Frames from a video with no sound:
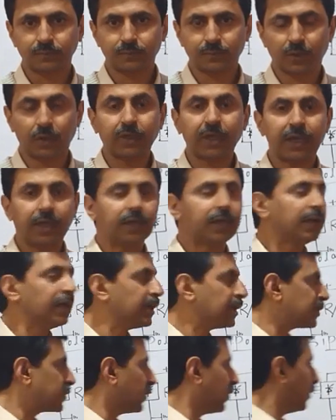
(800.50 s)
Okay,
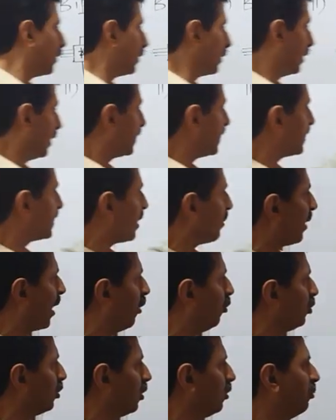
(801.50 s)
so this is
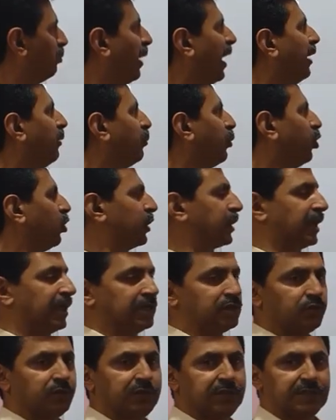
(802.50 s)
about bipolar
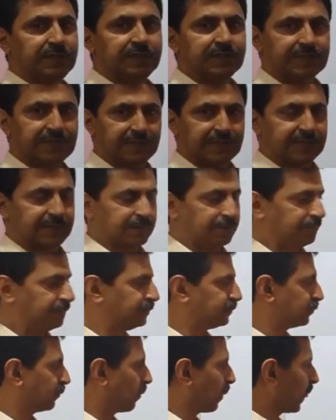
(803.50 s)
HVDC system.
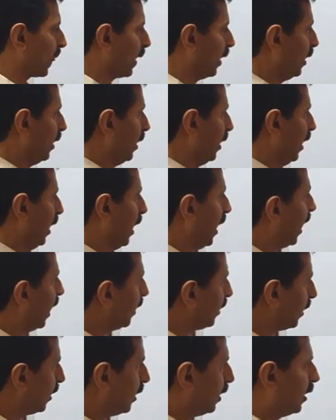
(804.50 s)

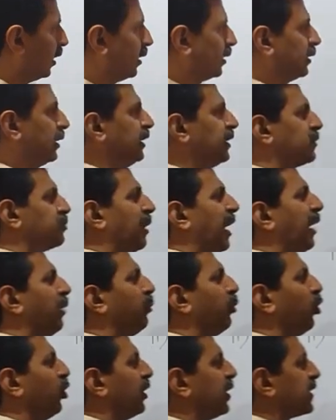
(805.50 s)
And these bipolar